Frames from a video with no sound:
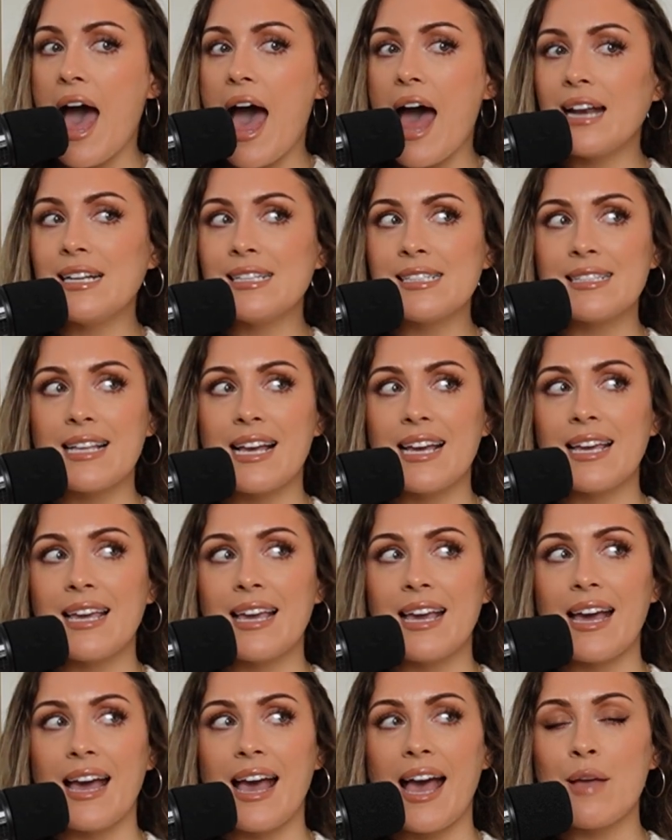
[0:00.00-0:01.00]
And it's
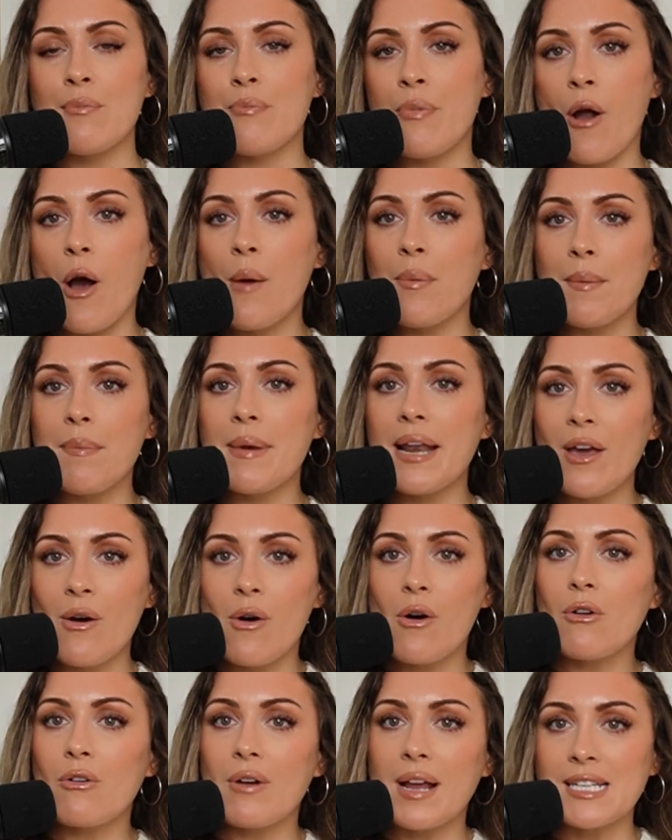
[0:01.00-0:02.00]
like, I probably
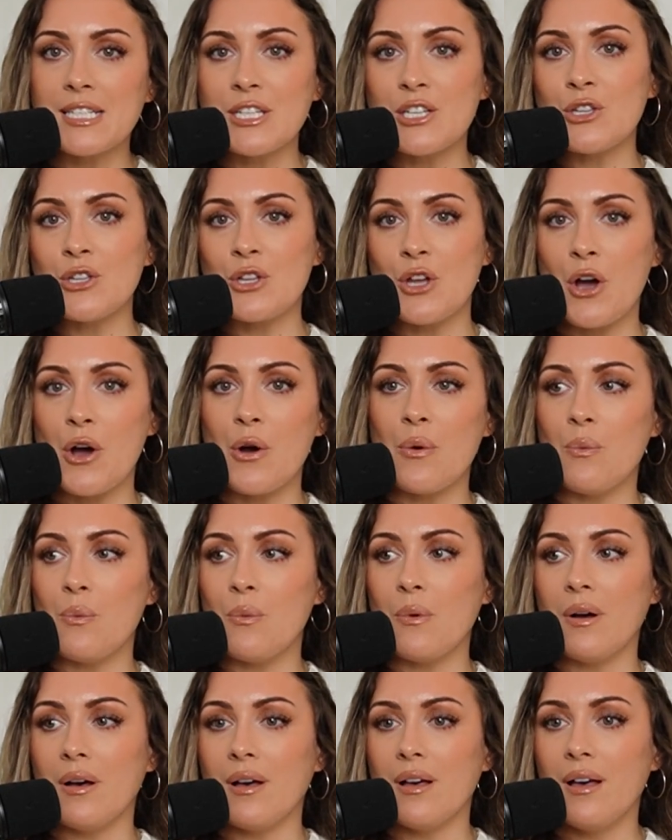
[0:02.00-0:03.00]
already
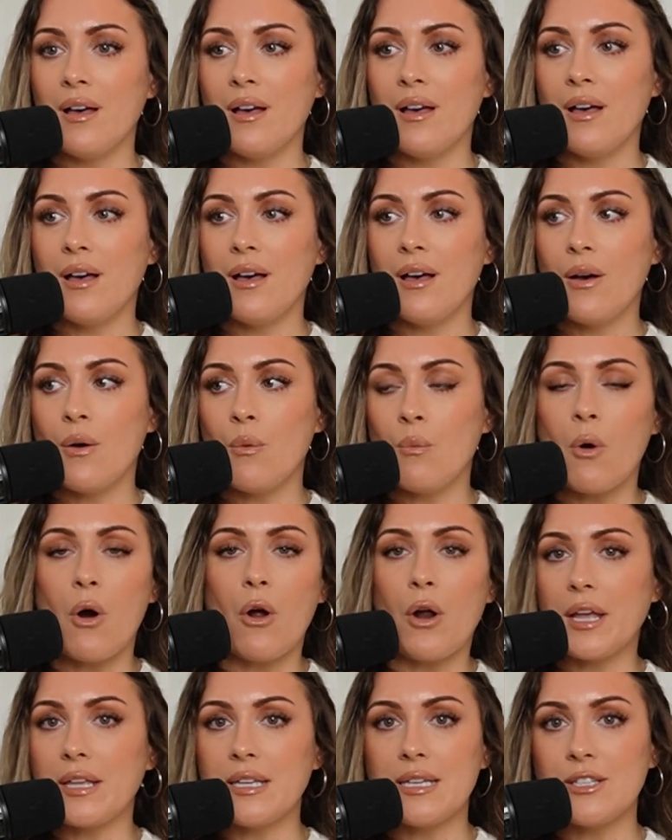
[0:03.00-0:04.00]
know what
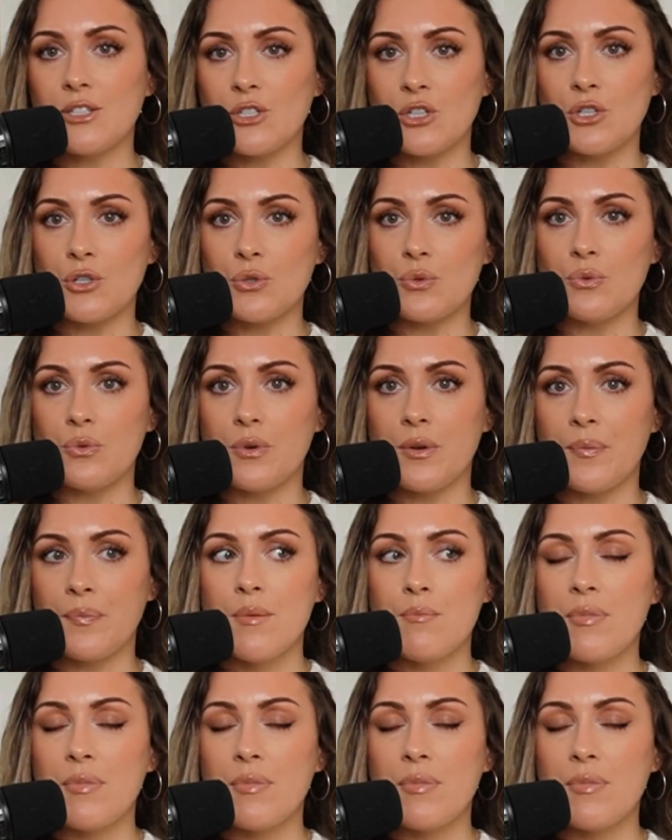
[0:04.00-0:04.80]
I need to do.